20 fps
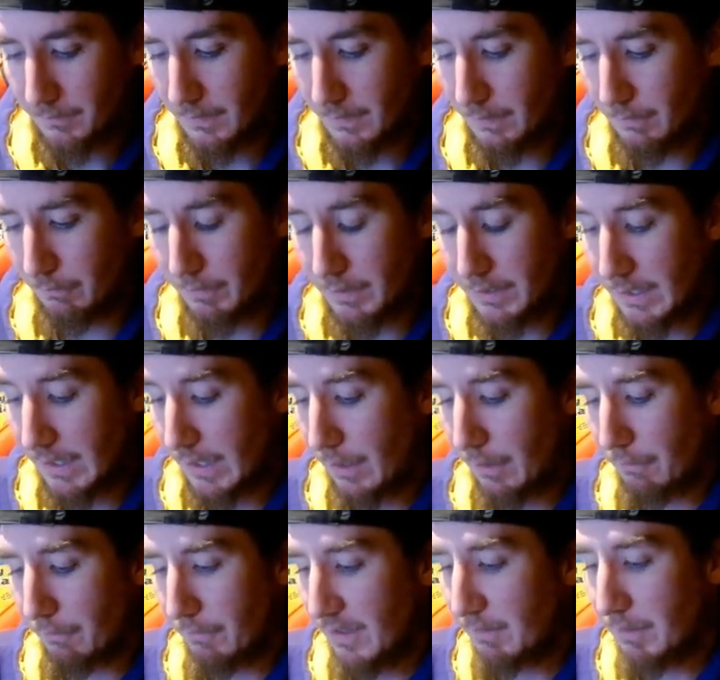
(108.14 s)
We
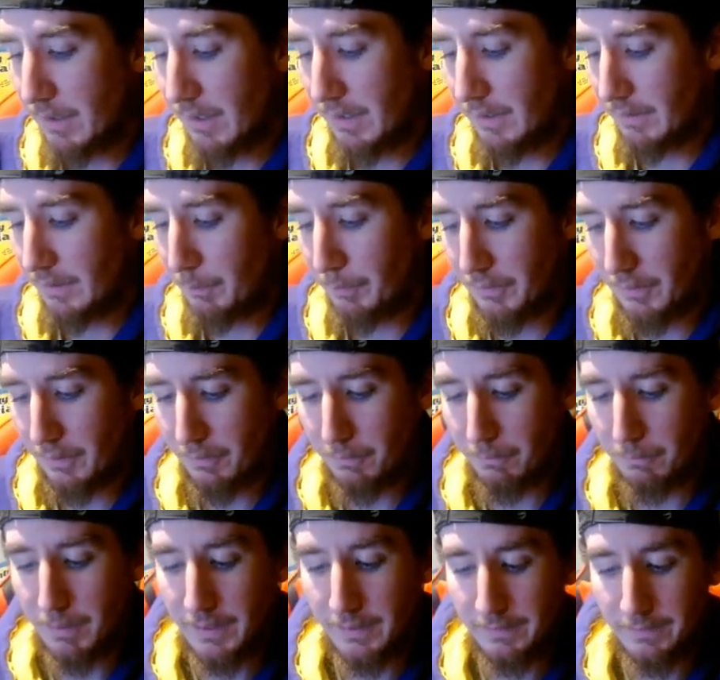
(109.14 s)
out-rebounded Lipscomb
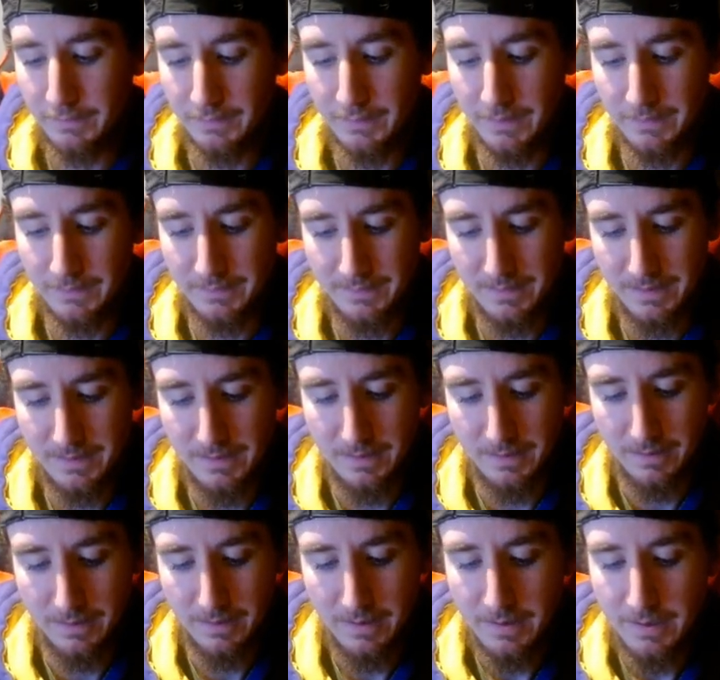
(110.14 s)
by
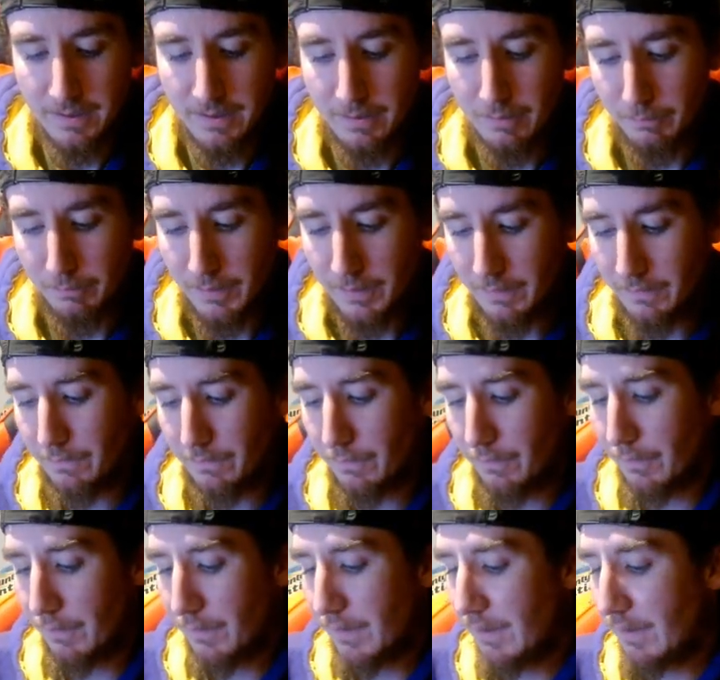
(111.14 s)
16. We had
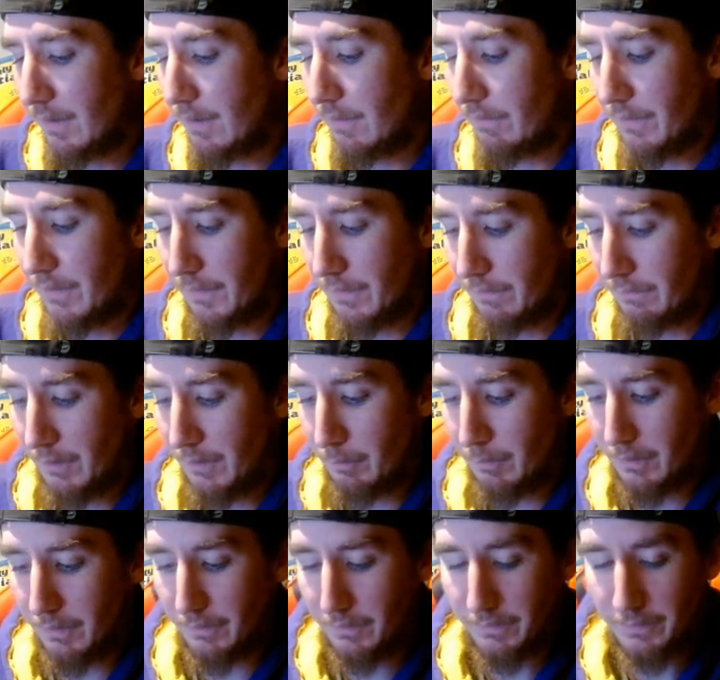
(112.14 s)
14 offensive
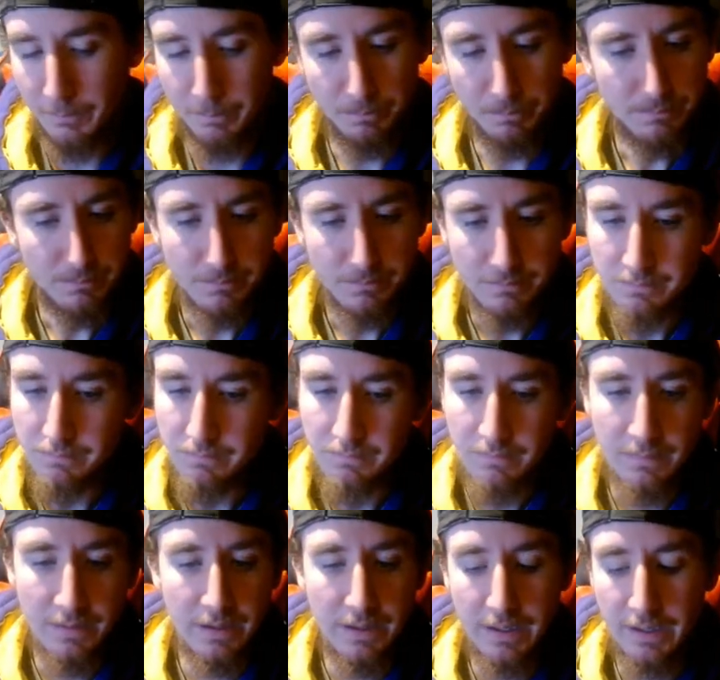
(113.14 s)
rebounds,
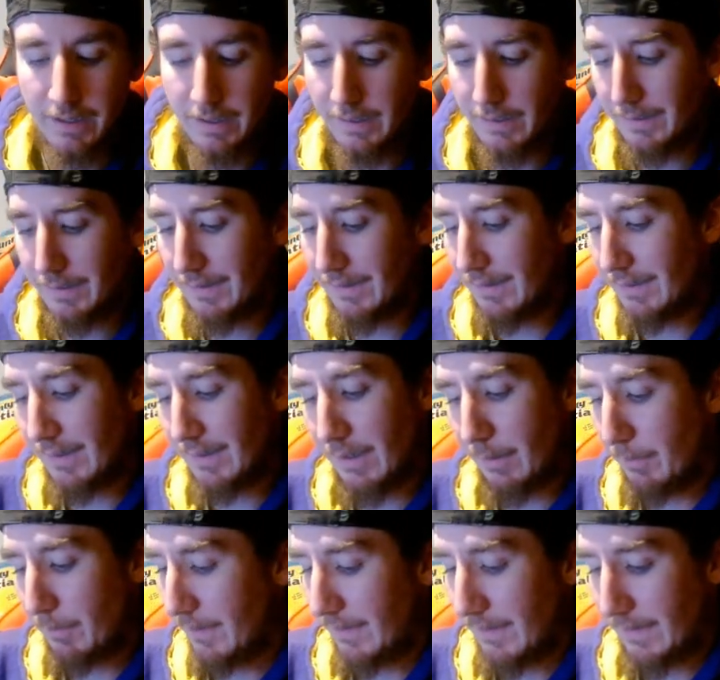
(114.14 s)
and I
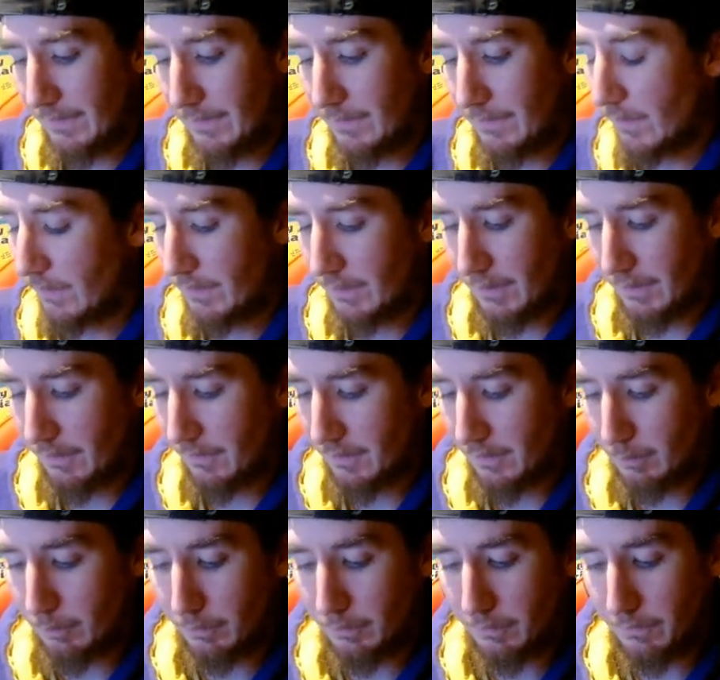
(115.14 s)
mean, that's just
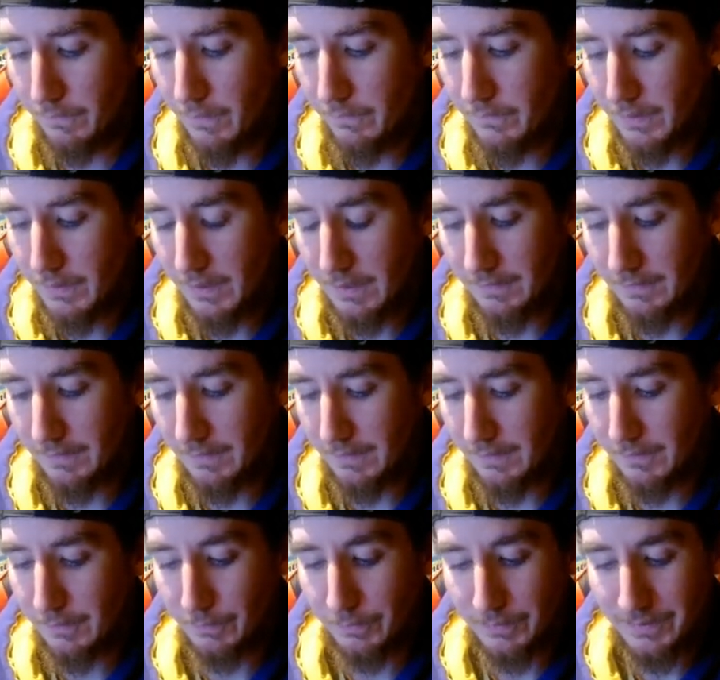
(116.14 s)
incredible. 15
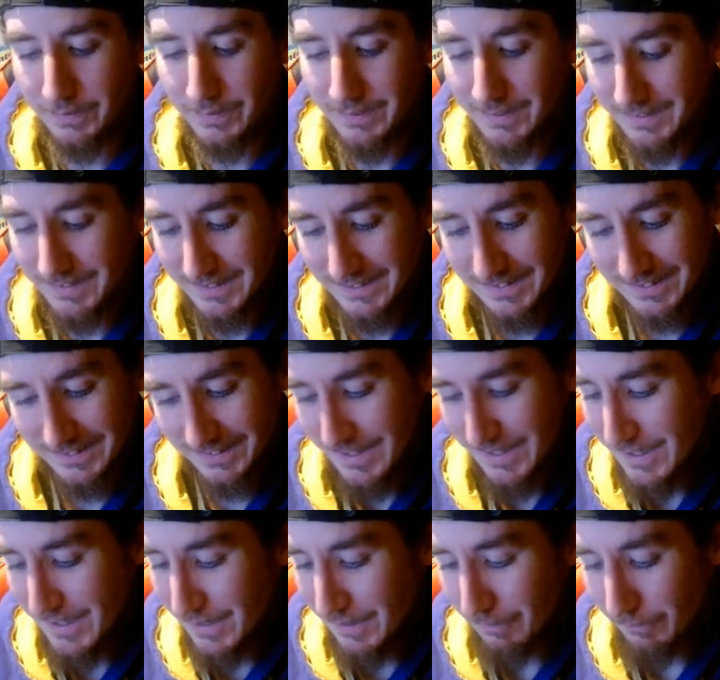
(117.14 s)
steals.
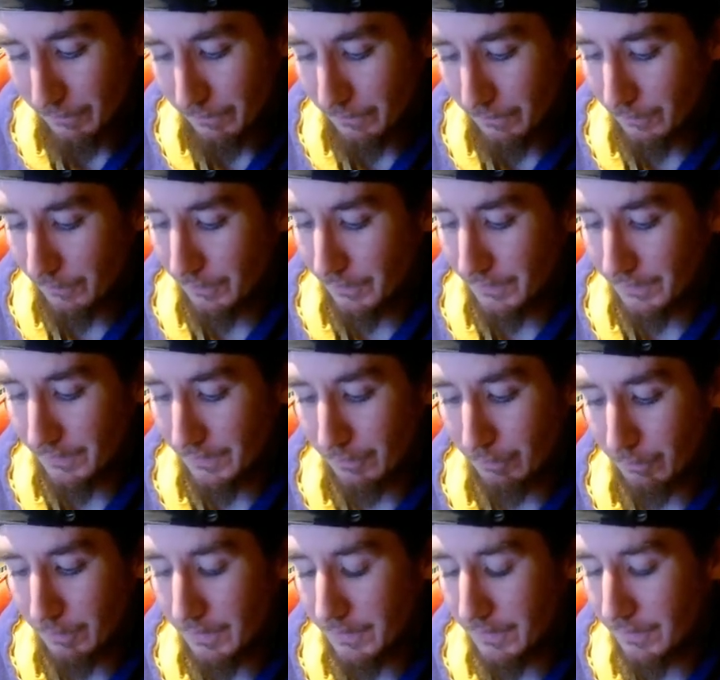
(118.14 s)
We forced
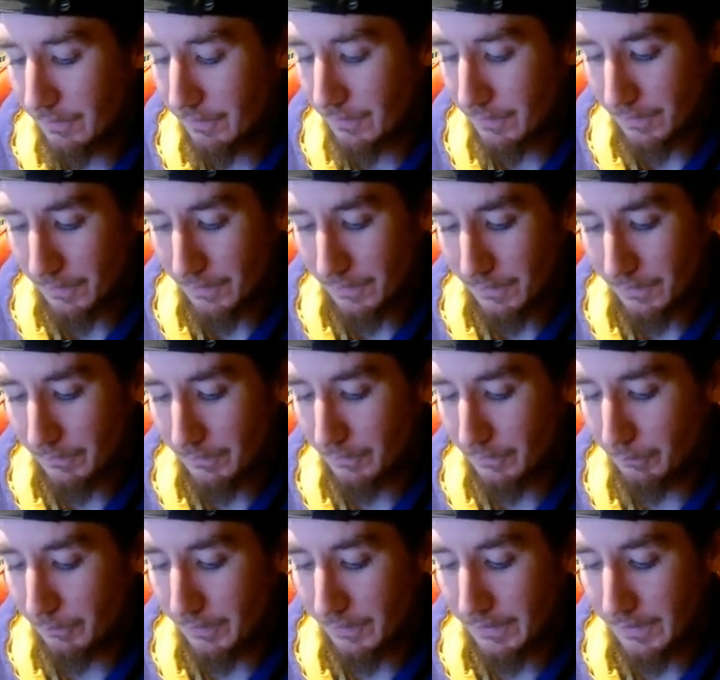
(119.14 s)
22 turnovers.
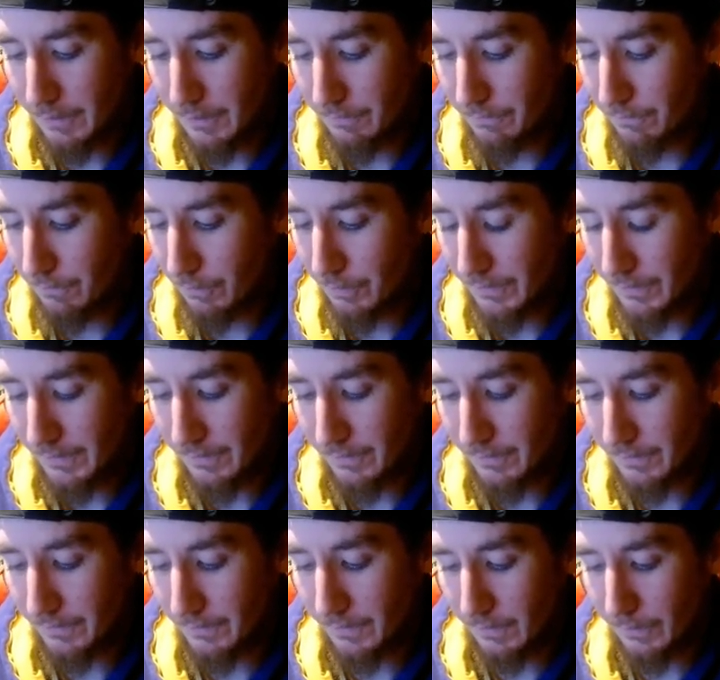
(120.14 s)
We only had 14
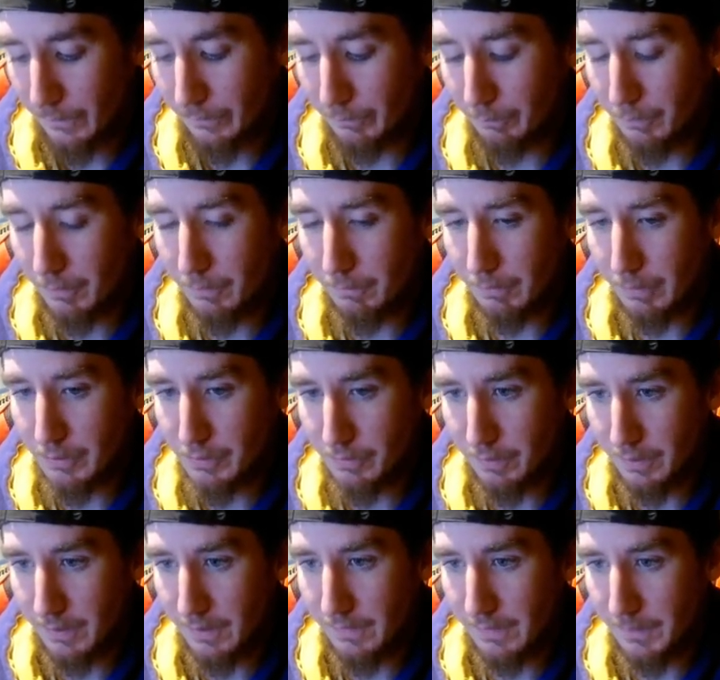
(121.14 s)
ourselves, but
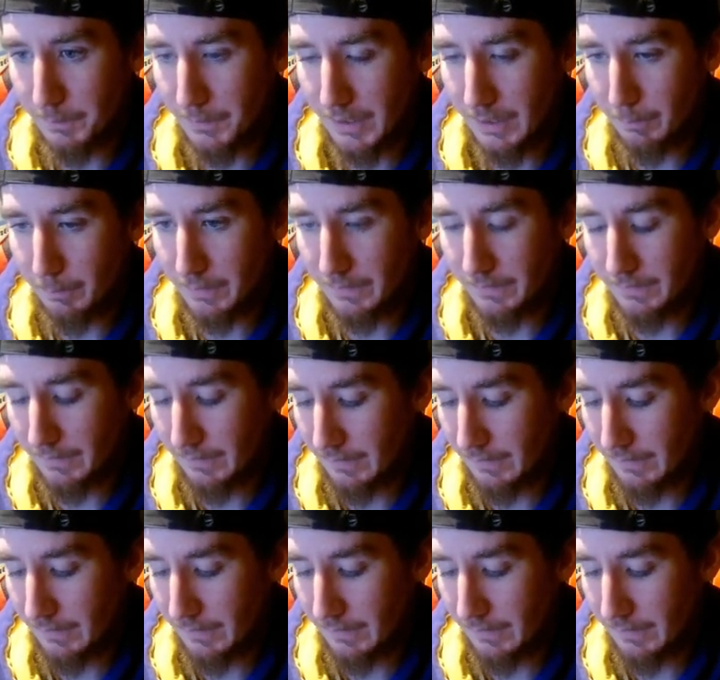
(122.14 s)
majority of them came in the second